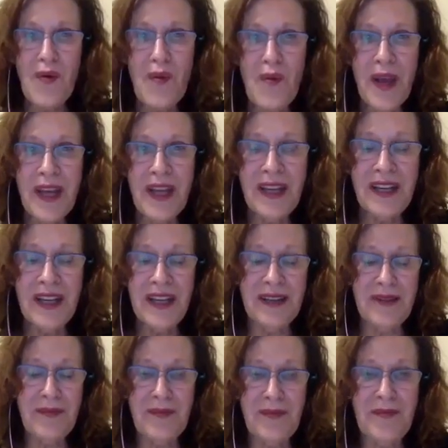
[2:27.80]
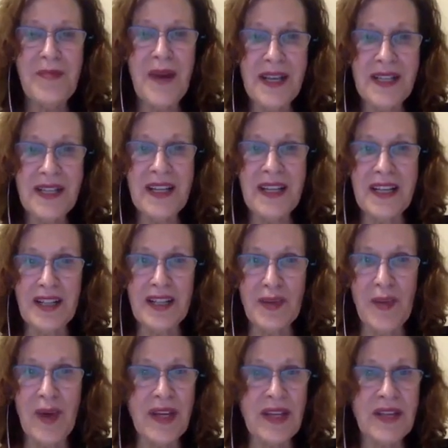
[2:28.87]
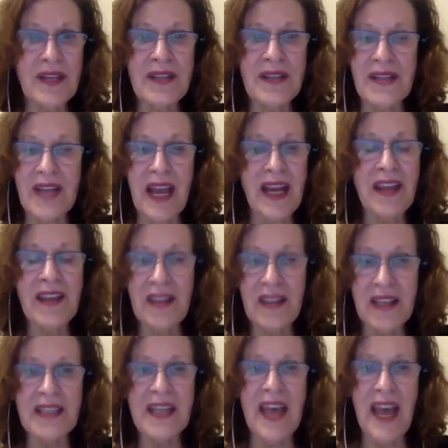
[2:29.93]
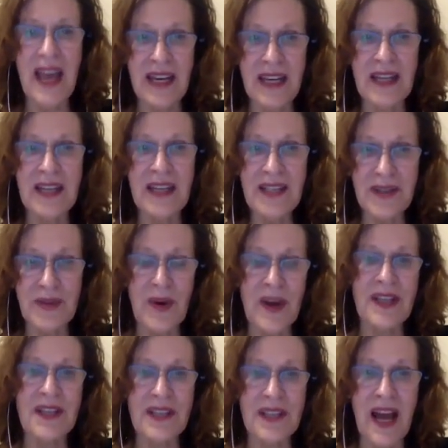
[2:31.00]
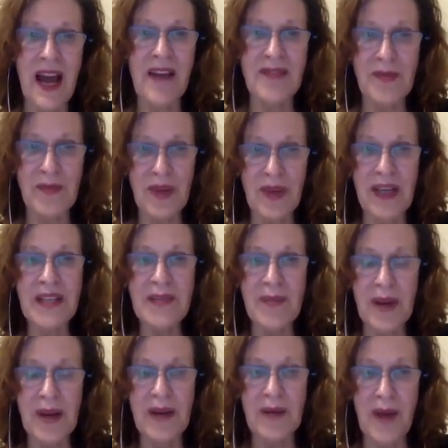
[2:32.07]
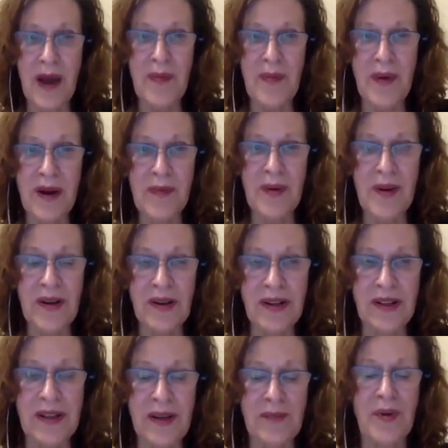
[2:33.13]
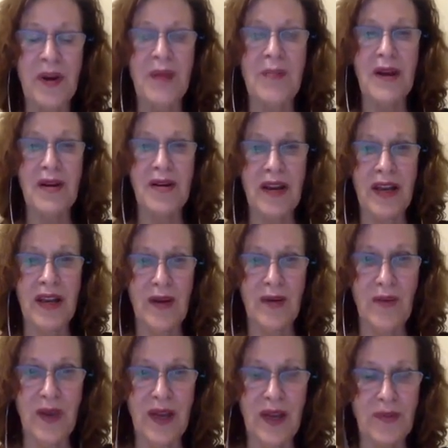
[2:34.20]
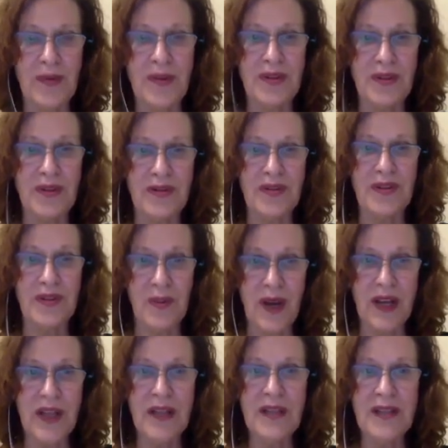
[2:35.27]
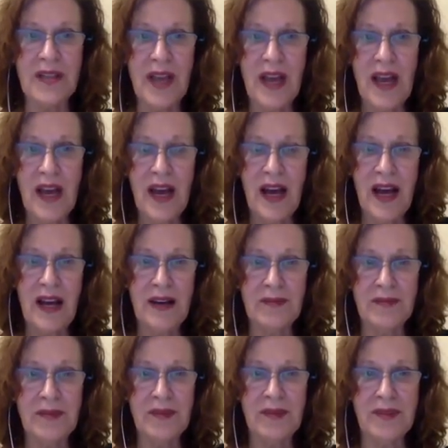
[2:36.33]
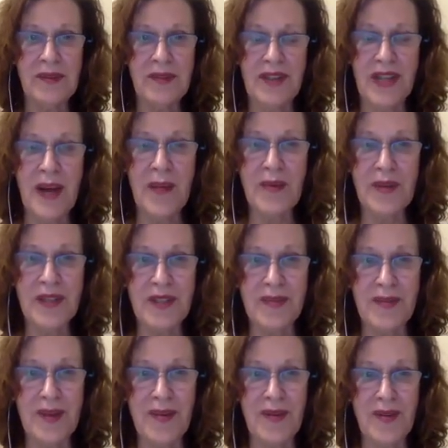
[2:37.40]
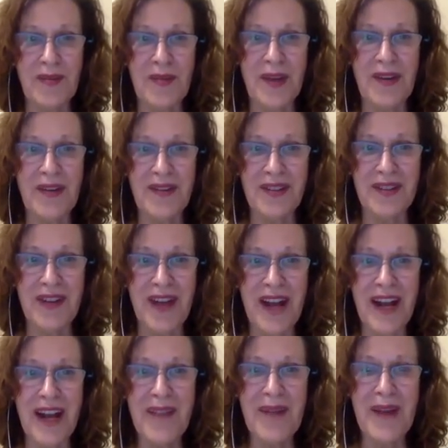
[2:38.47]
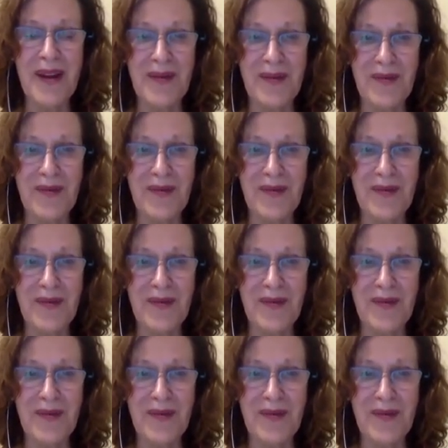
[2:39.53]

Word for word: we knit basically sweaters, anything that's hand knitted, sweaters, scarves, and beanies. But primar- uh, primarily, we produce sweaters um, or jumpers, as we call them here in Australia. But